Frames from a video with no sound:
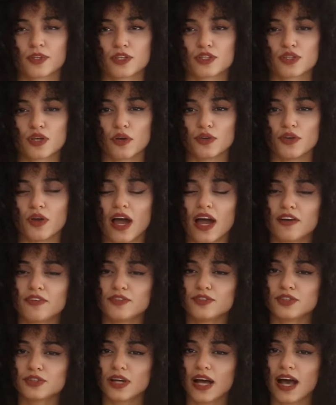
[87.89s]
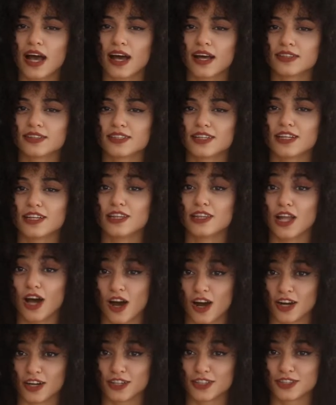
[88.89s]
So you have to add
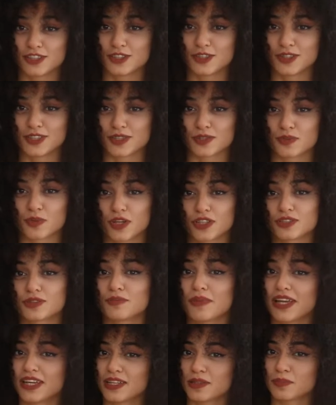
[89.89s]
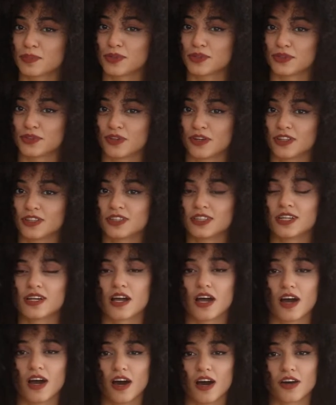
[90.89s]
lar to this word to make it plural.
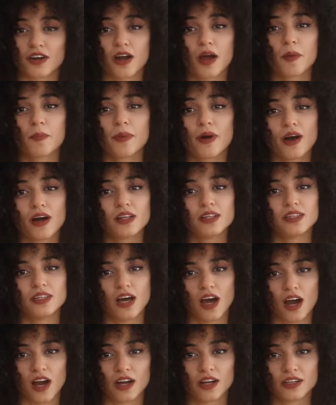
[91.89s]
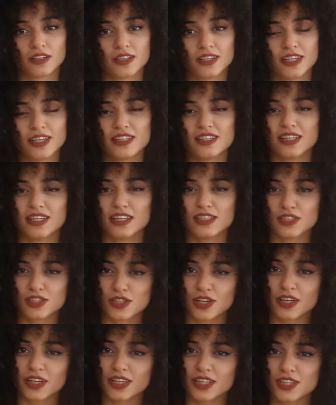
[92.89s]
Arabalar. In
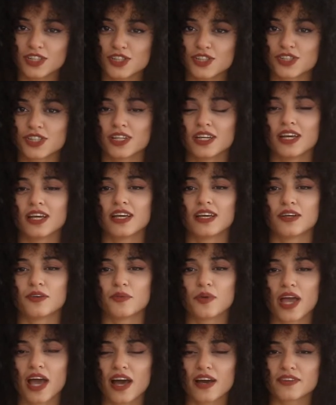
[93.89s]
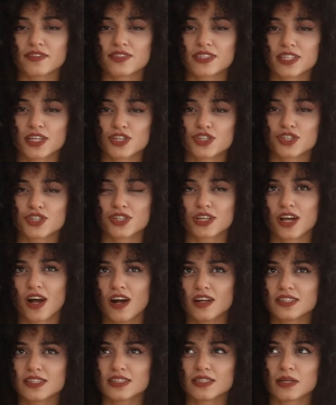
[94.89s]
Turkish, we have such
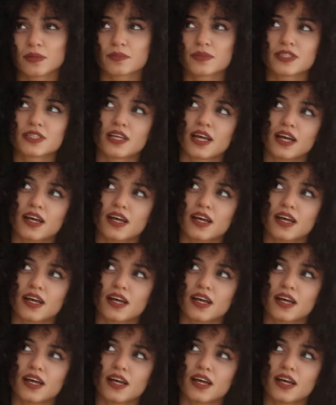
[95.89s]
concepts